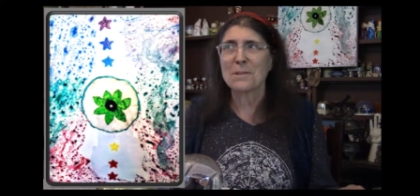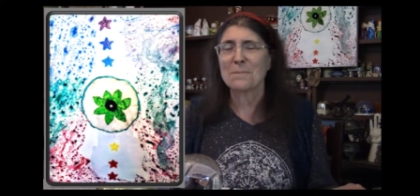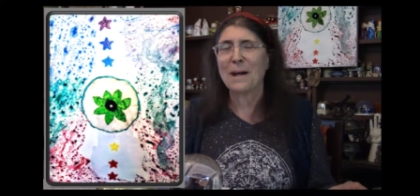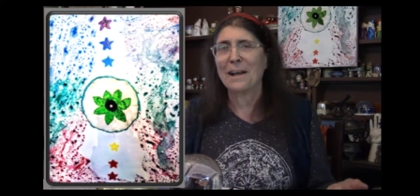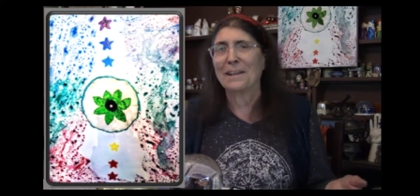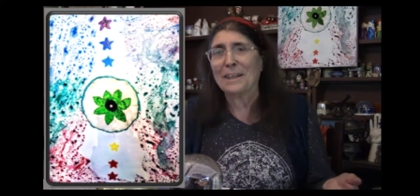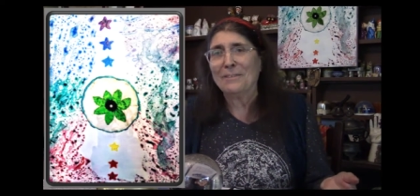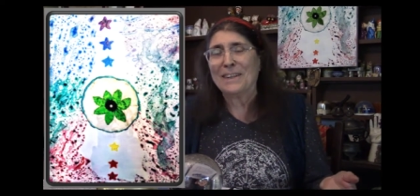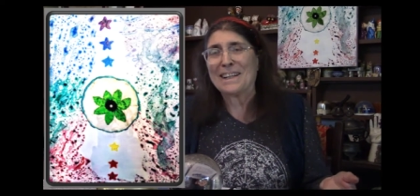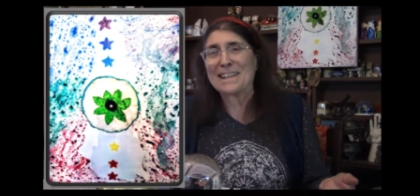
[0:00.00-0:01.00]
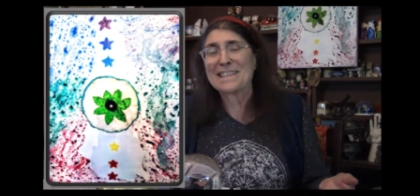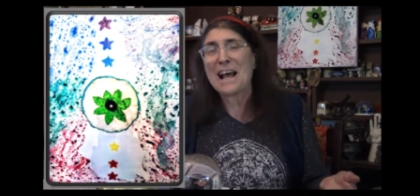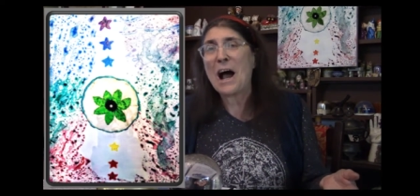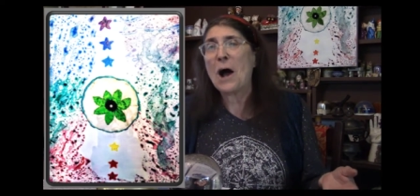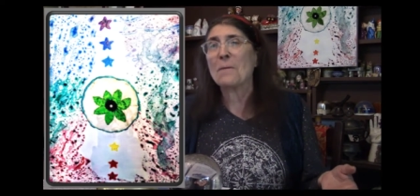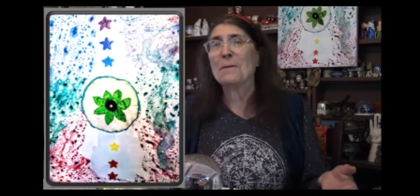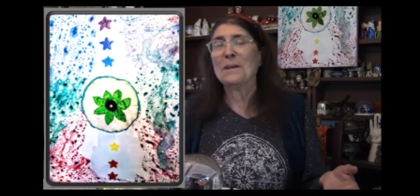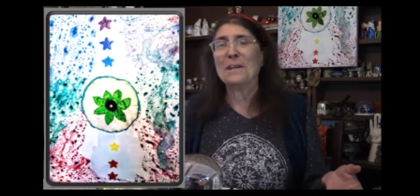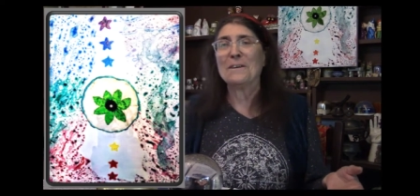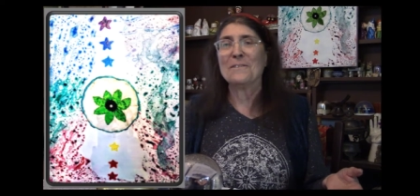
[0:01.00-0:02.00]
smiling because how
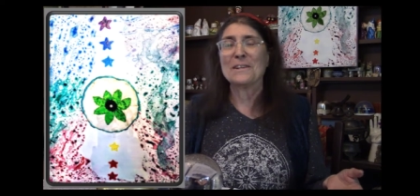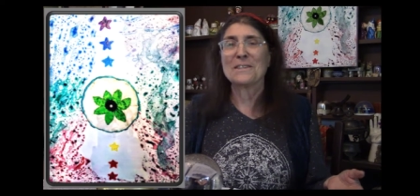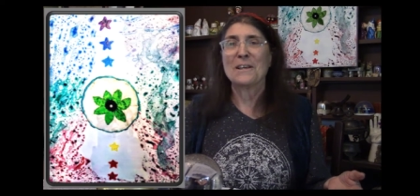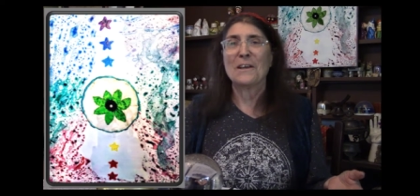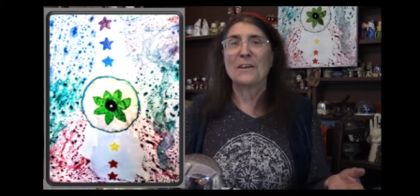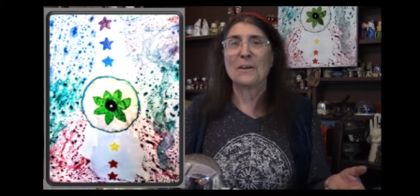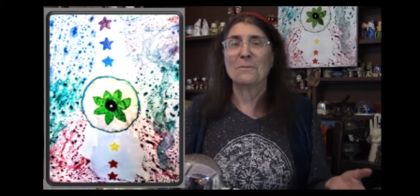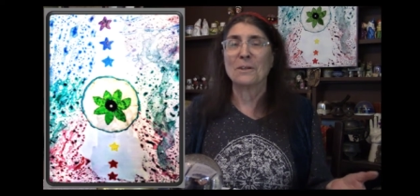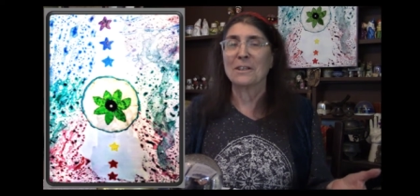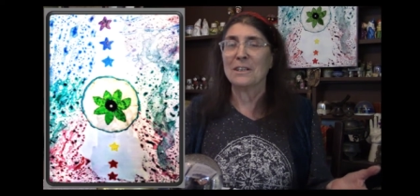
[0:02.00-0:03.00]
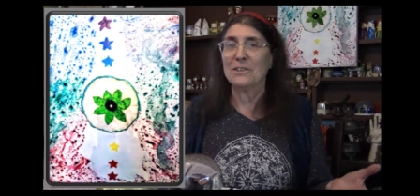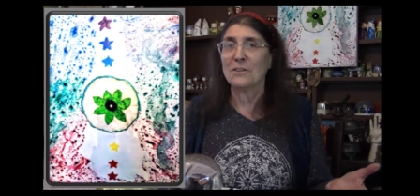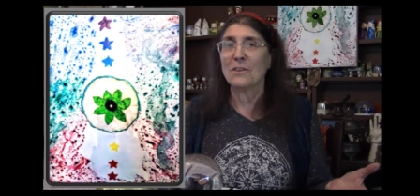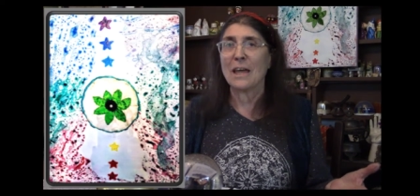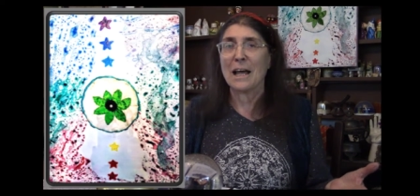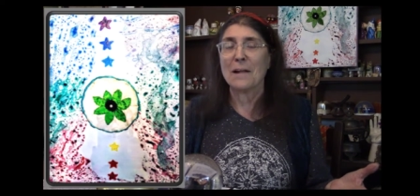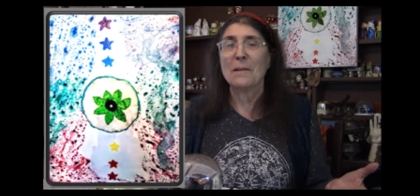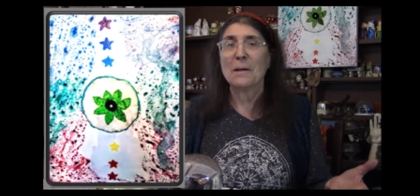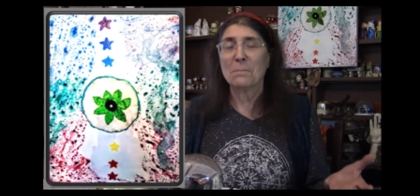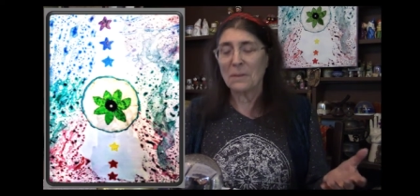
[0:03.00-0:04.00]
many of us can really do that?
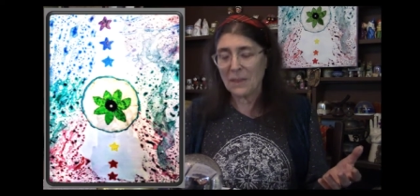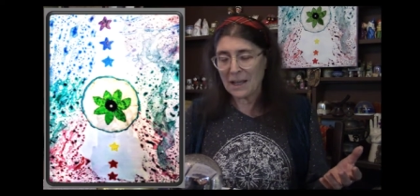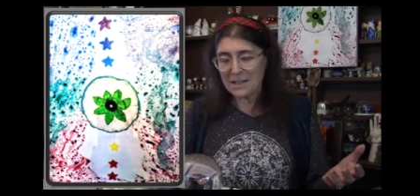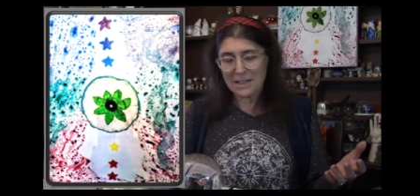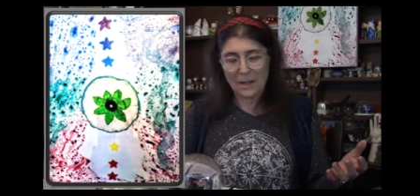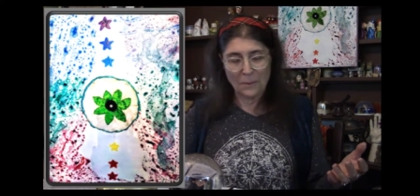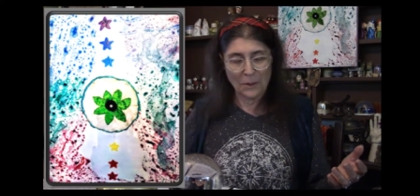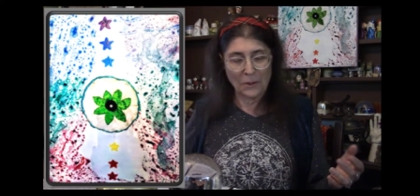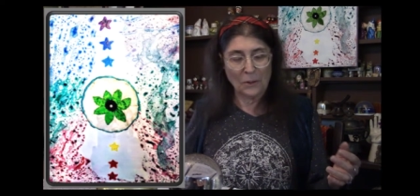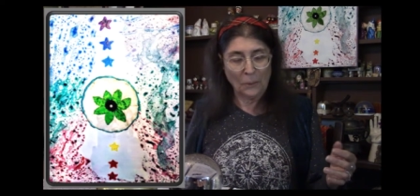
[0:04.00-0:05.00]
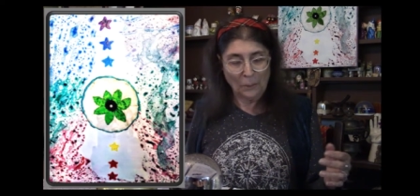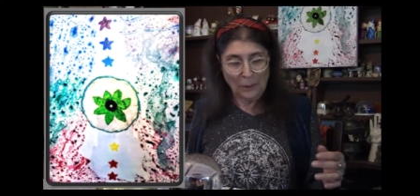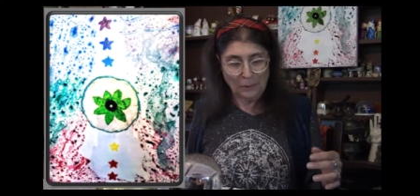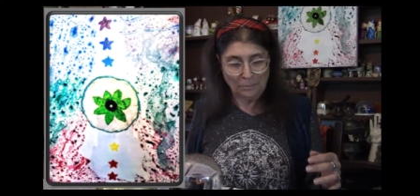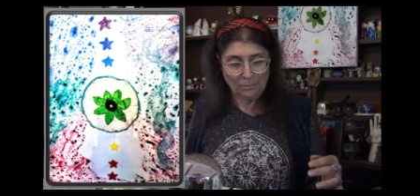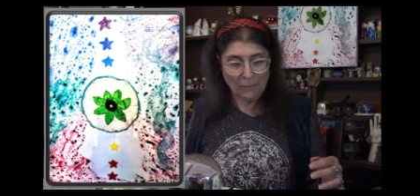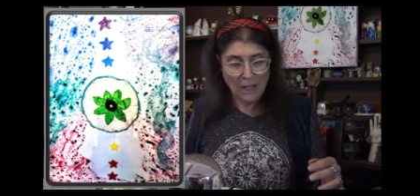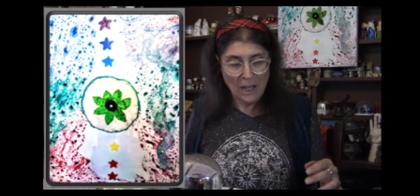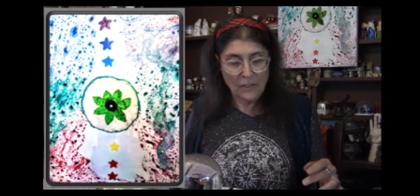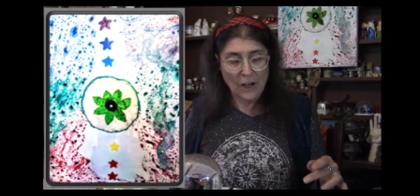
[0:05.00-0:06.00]
But that's our goal.
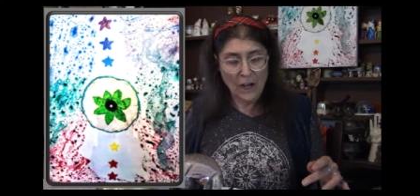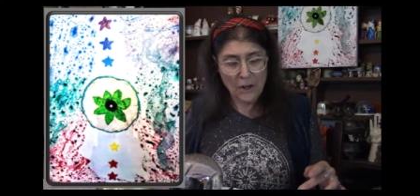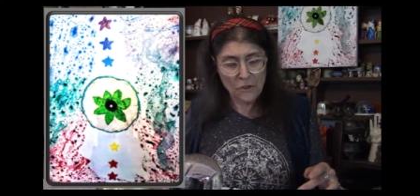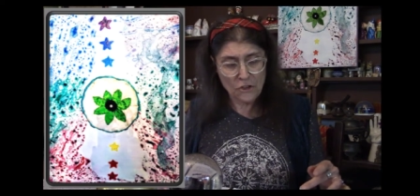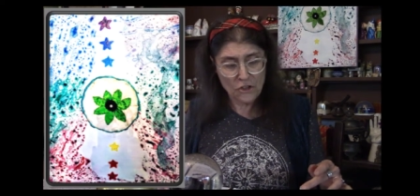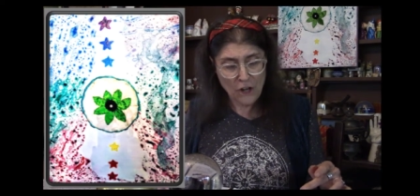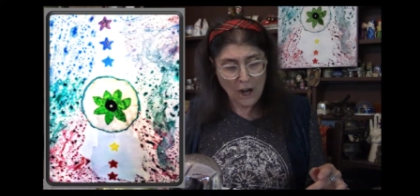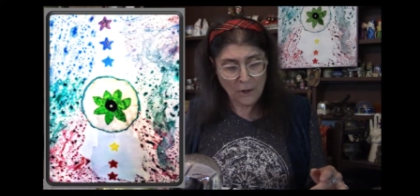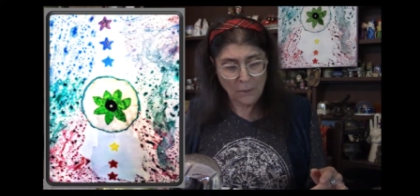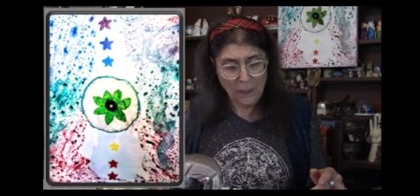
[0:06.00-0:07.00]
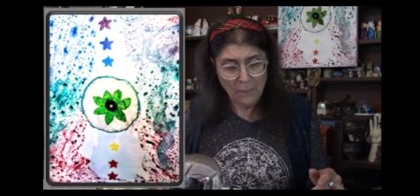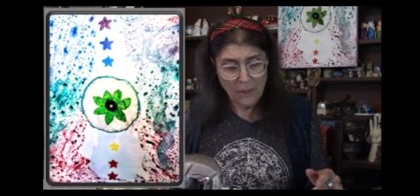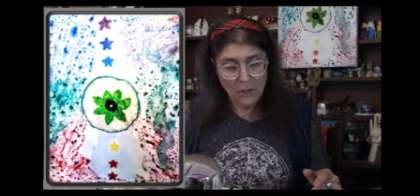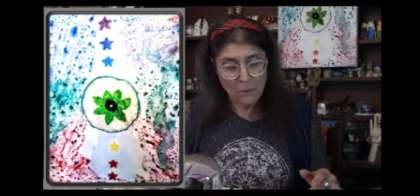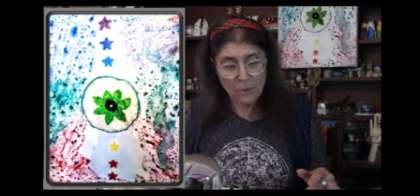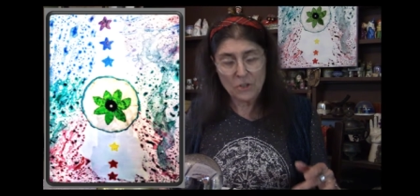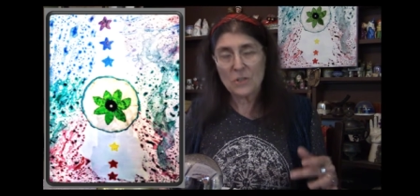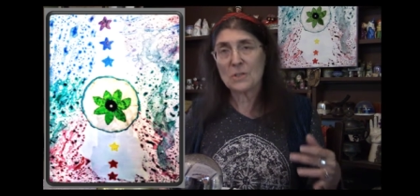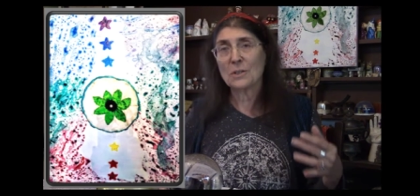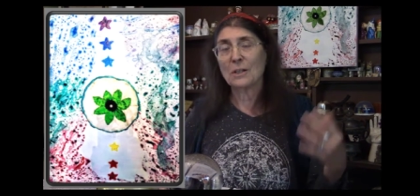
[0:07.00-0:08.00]
The heart chakra, which
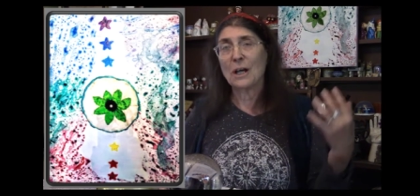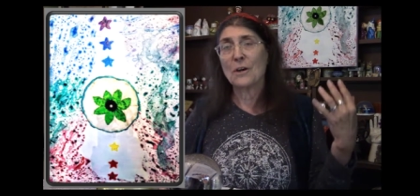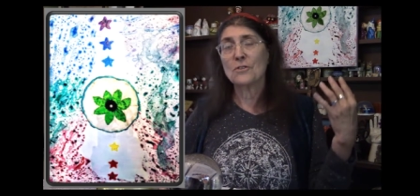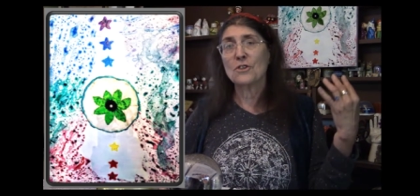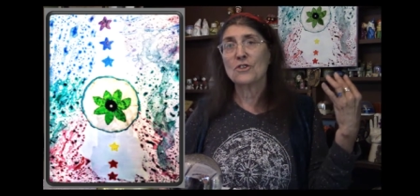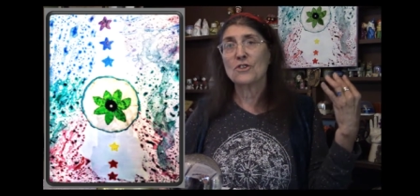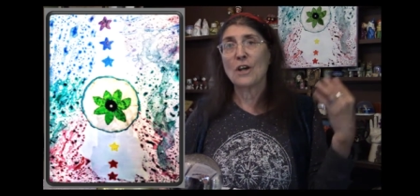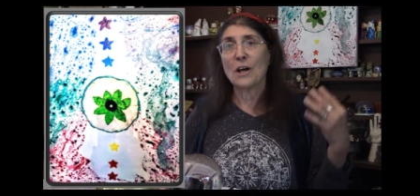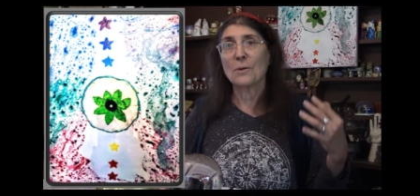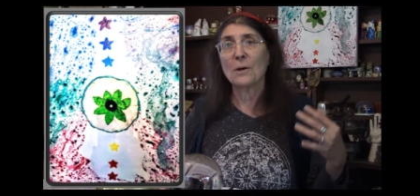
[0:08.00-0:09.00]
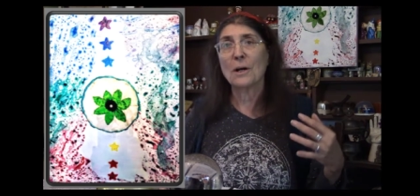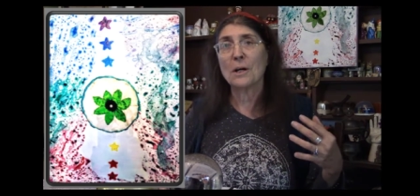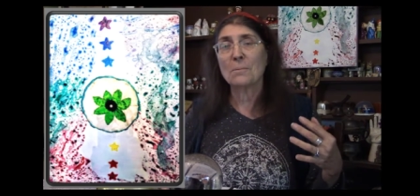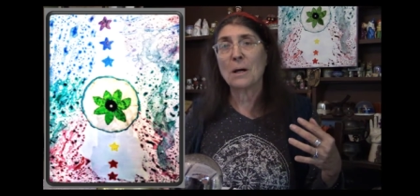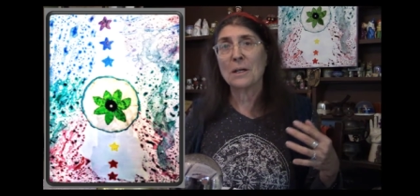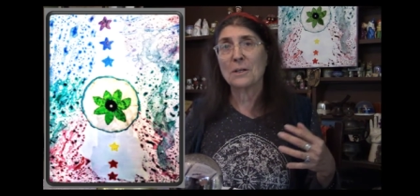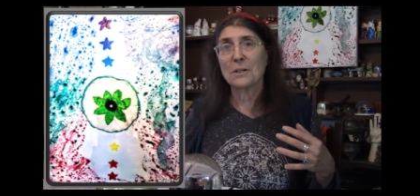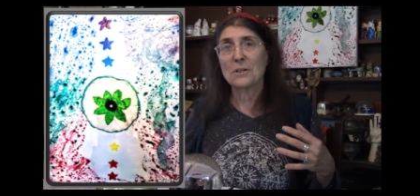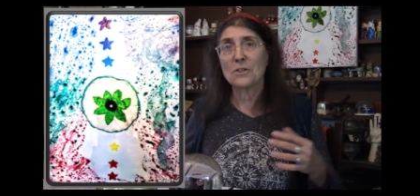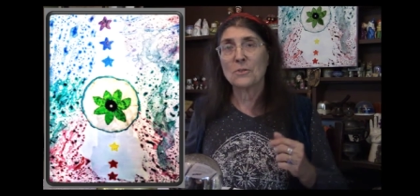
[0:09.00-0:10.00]
is the largest chakra on my
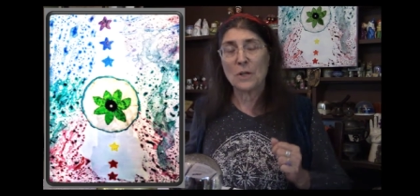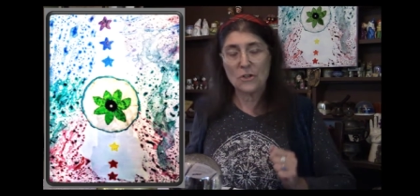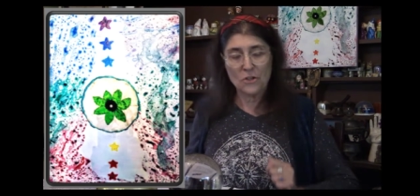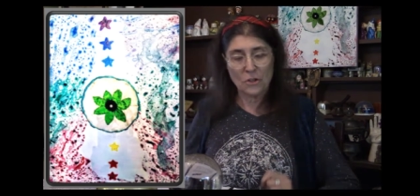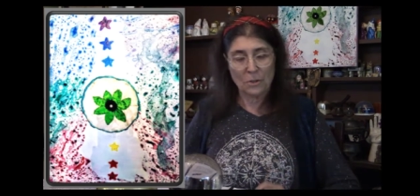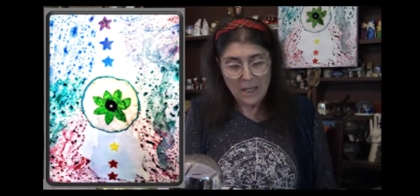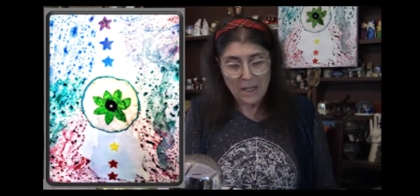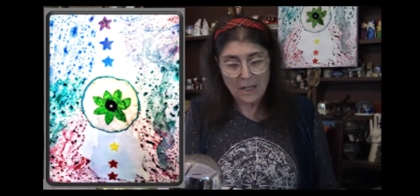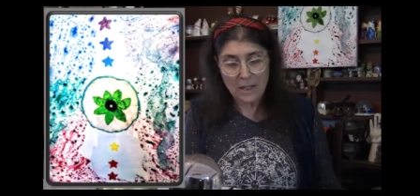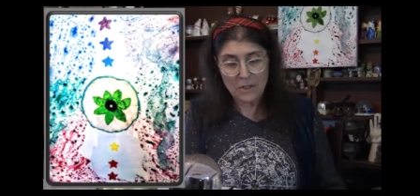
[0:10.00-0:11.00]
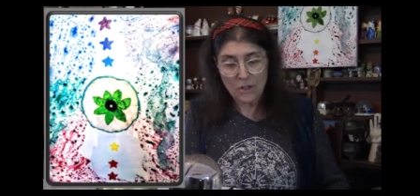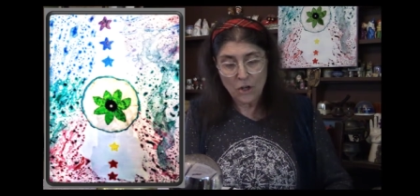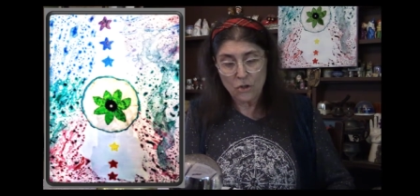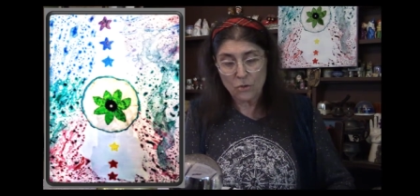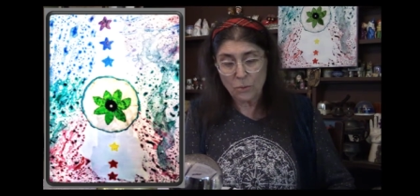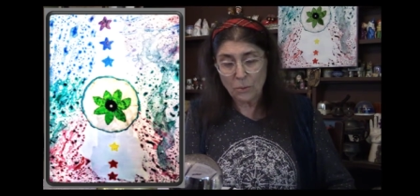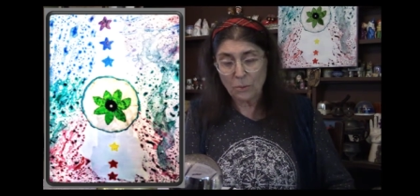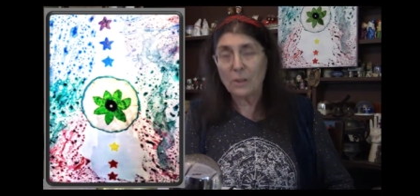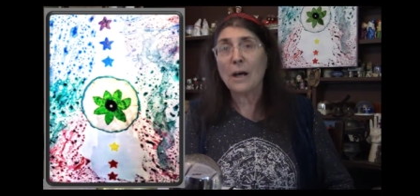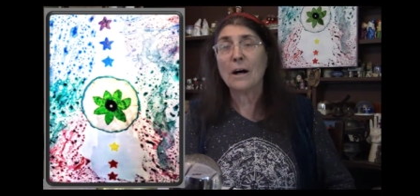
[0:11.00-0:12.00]
illustration, is
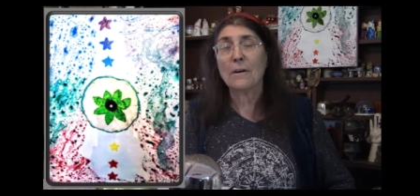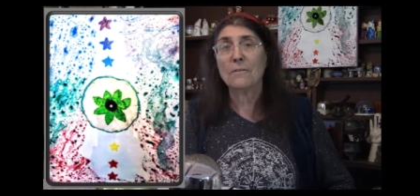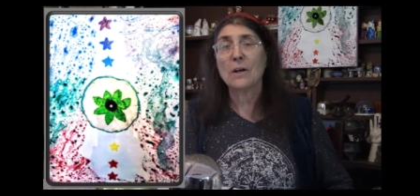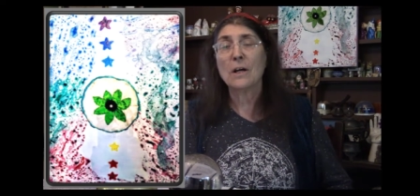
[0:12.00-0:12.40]
true love,